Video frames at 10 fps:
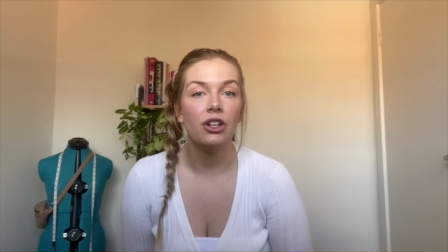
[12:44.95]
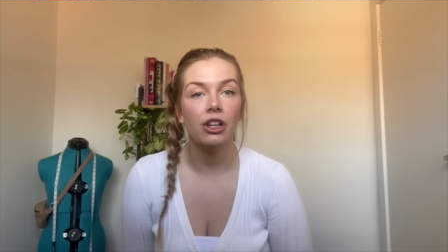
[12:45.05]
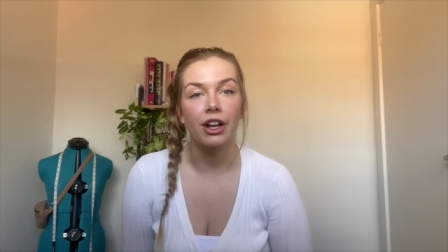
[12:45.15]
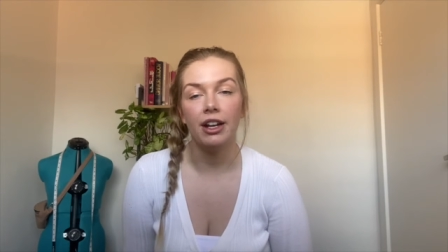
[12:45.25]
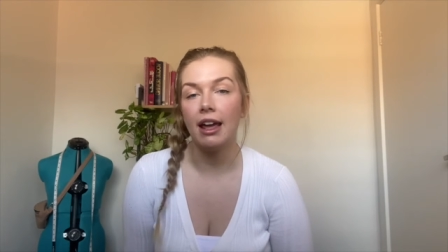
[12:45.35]

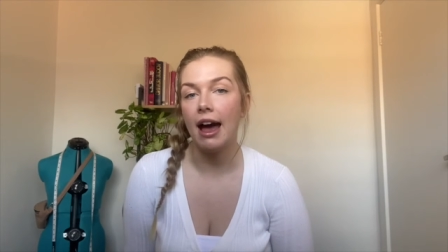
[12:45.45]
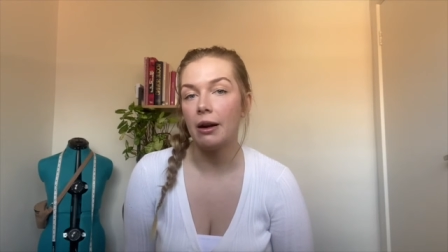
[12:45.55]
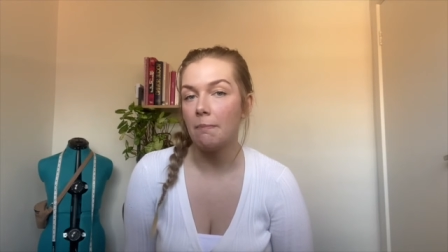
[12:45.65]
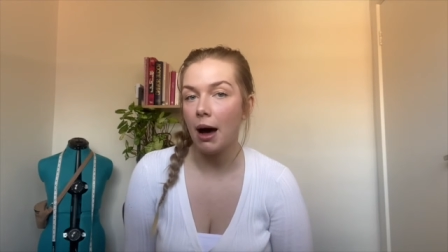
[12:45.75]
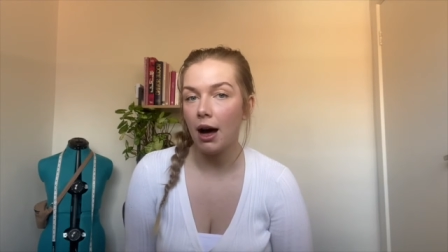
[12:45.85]
learning how
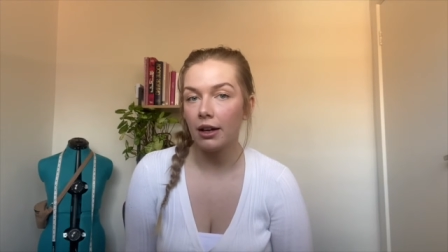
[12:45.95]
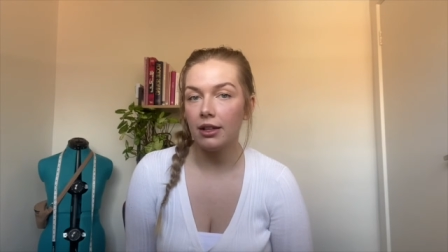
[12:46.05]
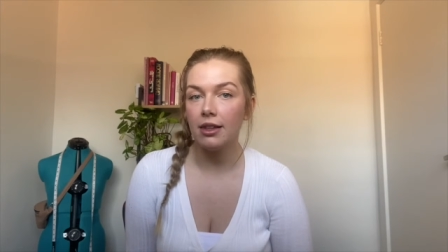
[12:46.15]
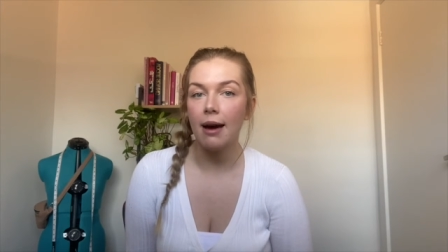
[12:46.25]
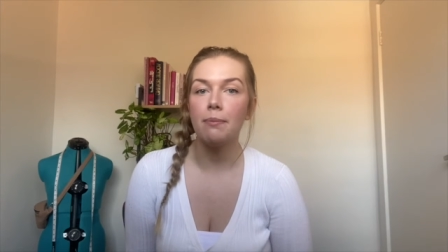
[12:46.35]
to market
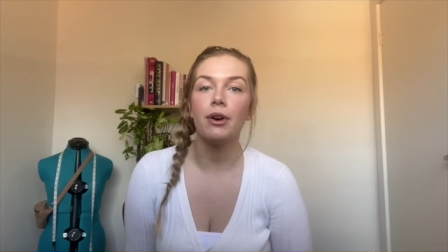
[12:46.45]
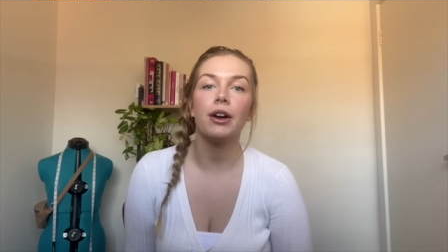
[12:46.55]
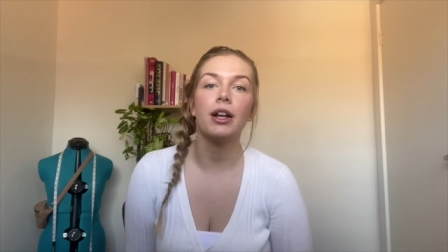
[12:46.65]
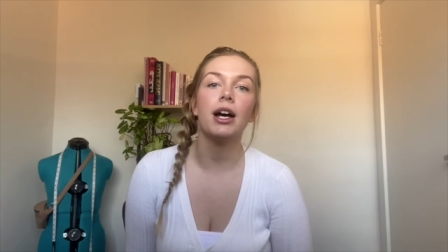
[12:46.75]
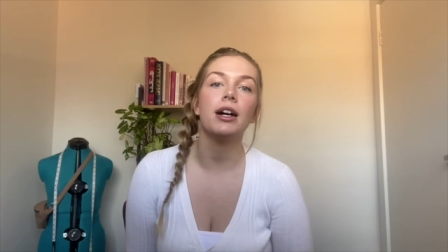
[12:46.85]
that
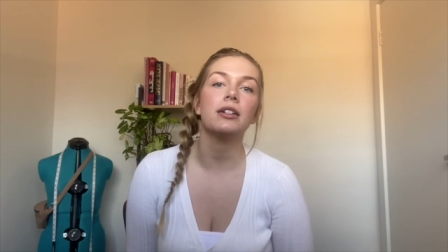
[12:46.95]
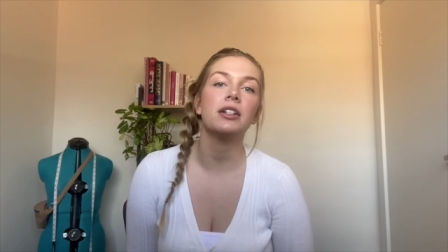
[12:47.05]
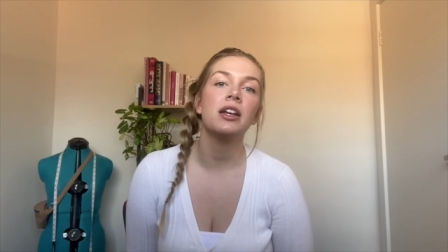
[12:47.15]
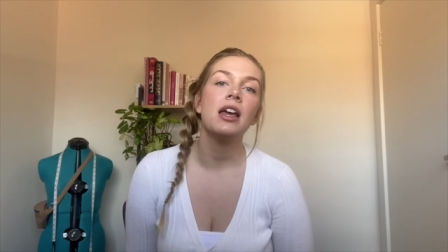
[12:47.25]
product,